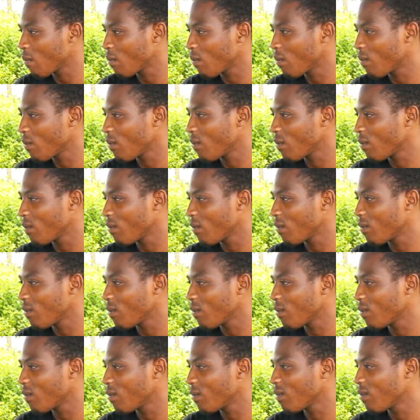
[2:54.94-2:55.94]

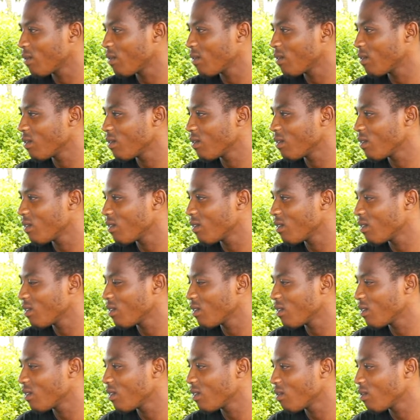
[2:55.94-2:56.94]

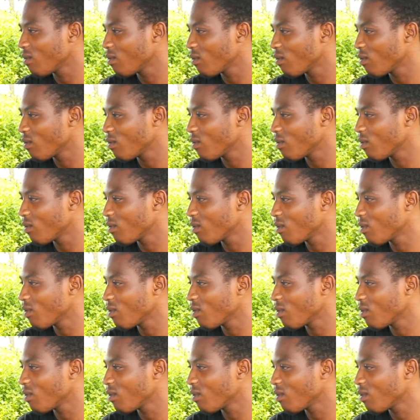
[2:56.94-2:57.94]

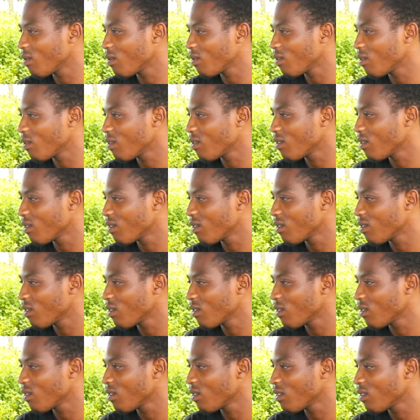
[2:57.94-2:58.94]

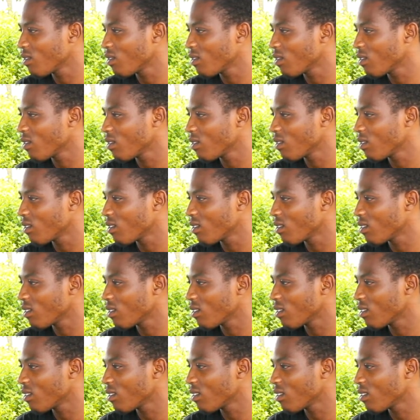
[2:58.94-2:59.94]

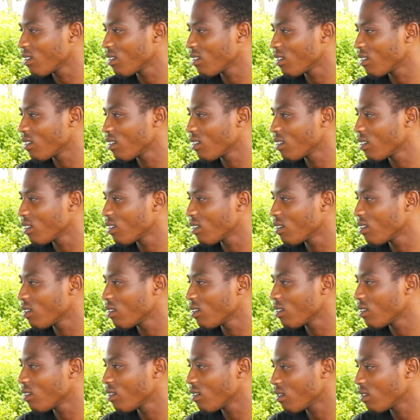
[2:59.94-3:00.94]

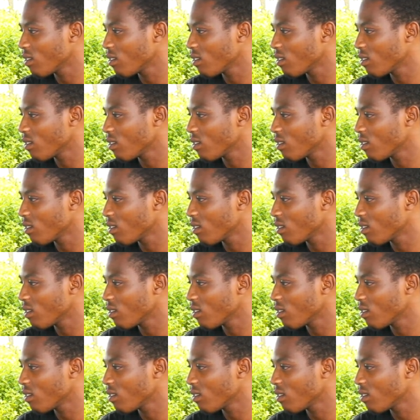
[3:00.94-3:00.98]
No words are spoken by the person on screen.